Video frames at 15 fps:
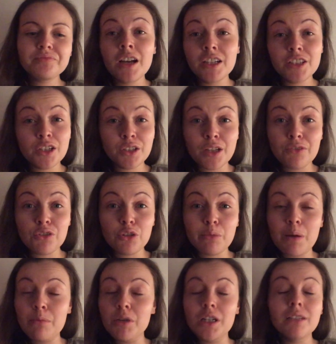I don't know if you
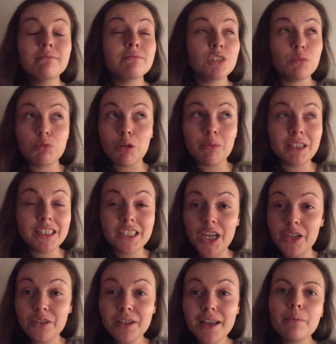remember, you probably
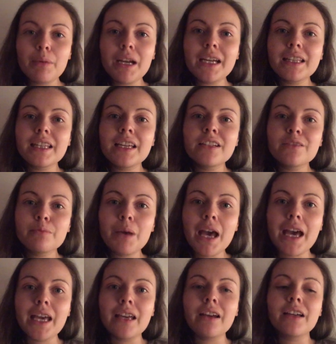don't. Back at the end of
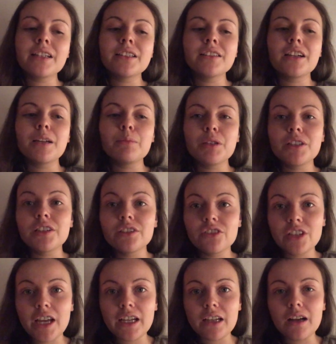May, I had a diabetes
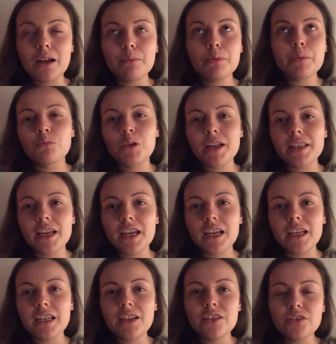checkup where
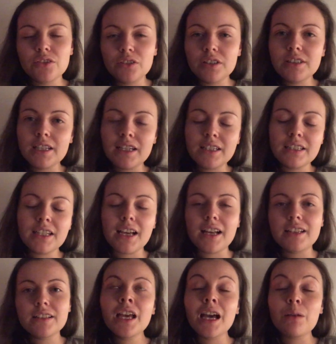they do the standard
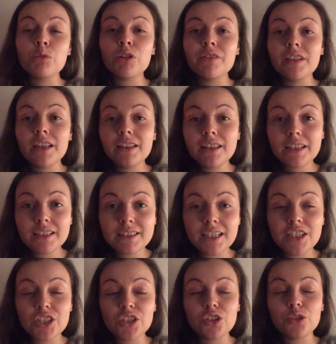test. And one of the other things they
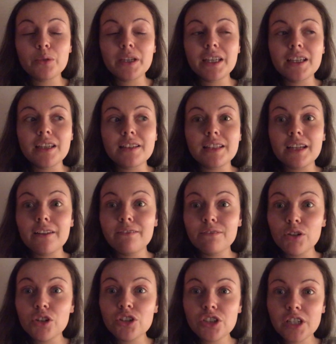do is like a
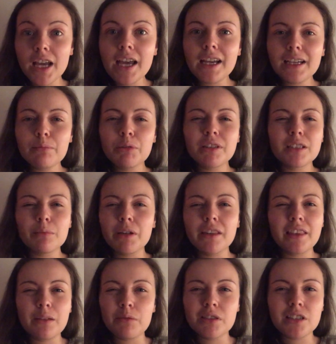foot check, because a big
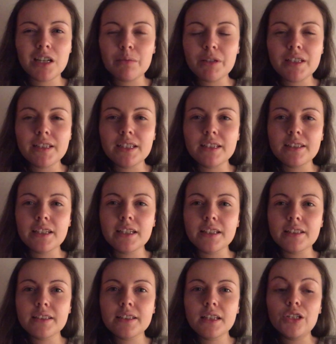thing with diabetes
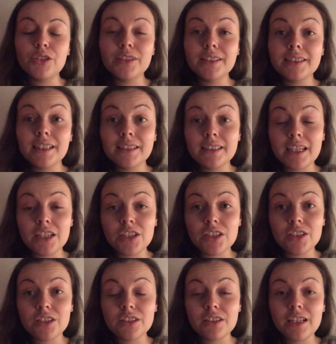is losing
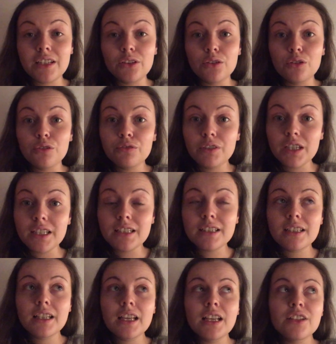sensation in your
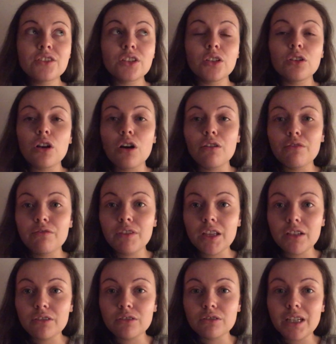feet, so you can't
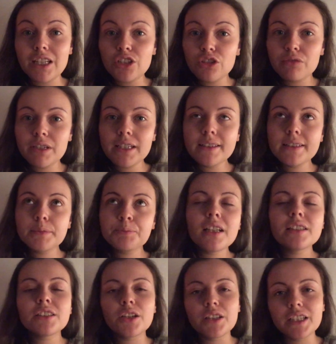feel injuries.
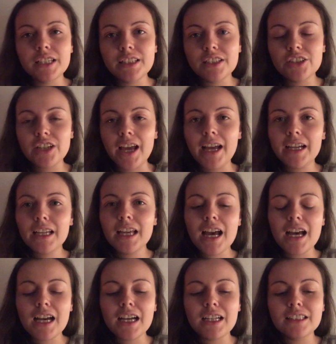So they did the check.
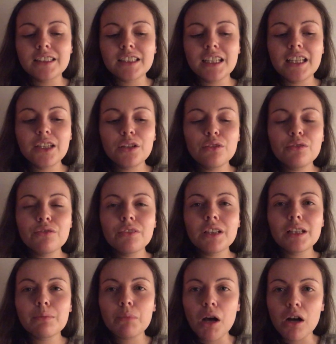And he couldn't
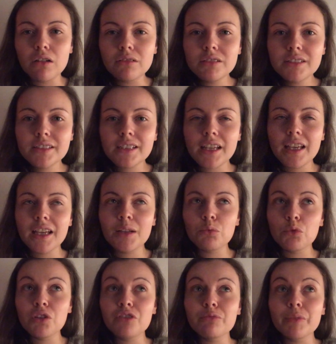feel a pulse in
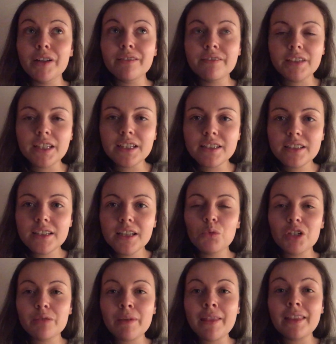one of my feet,
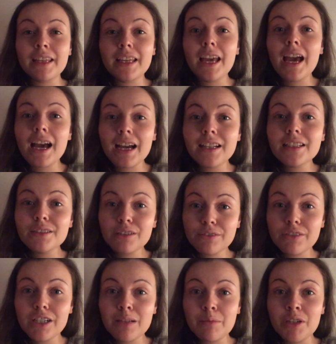which meant that he had to
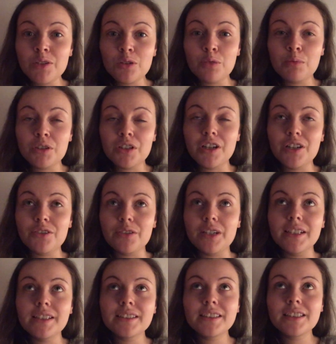refer me to a
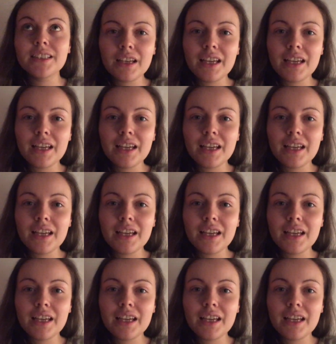podiatrist.